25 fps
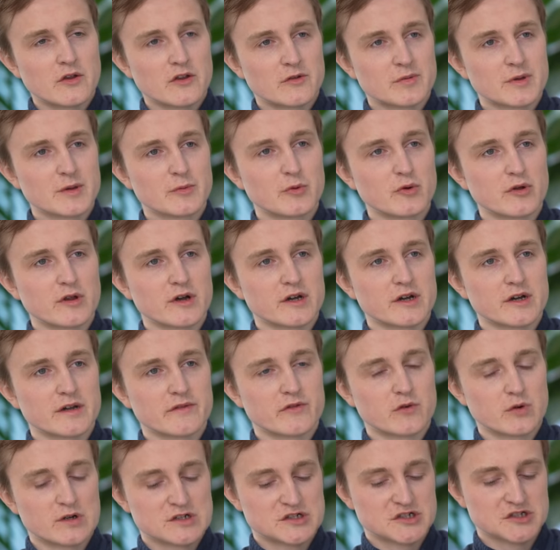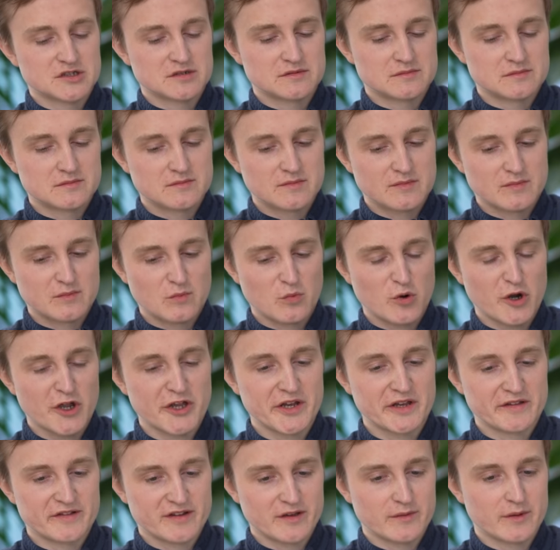There's people that kind of question why
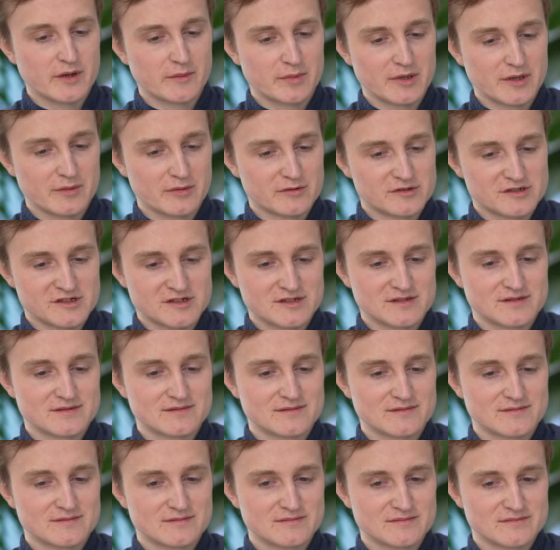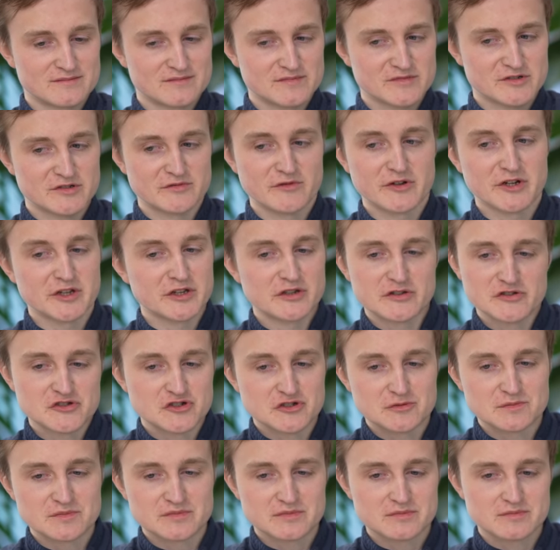you need so many people to run a
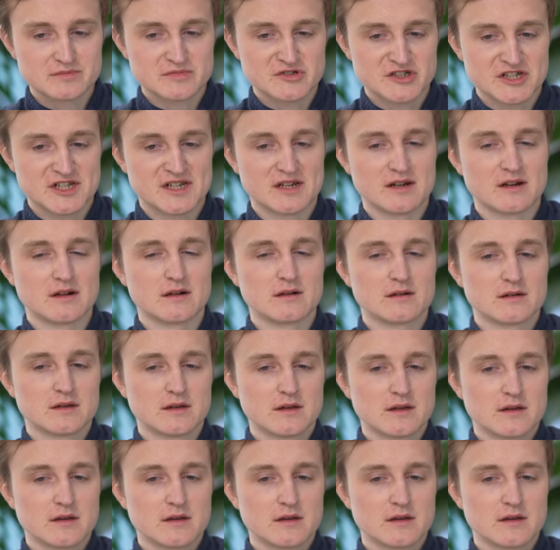YouTube channel.